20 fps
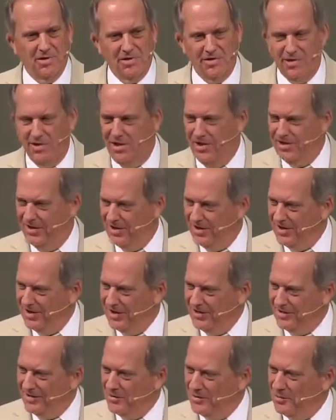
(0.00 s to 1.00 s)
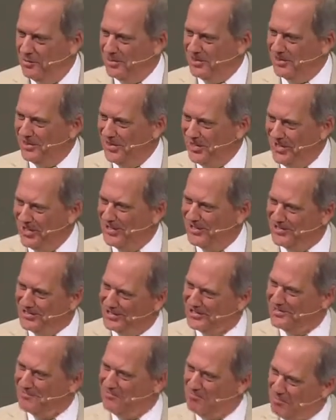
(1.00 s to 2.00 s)
He said, what then is
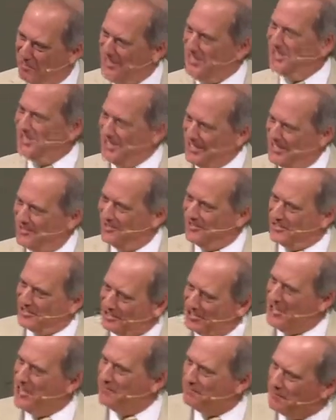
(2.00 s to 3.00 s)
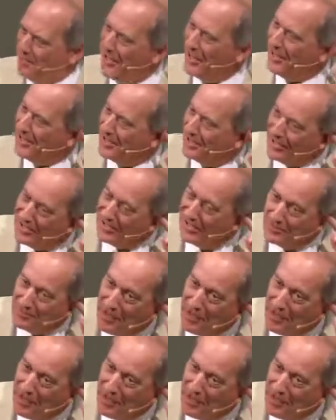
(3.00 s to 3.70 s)
this bleating of the sheep I hear in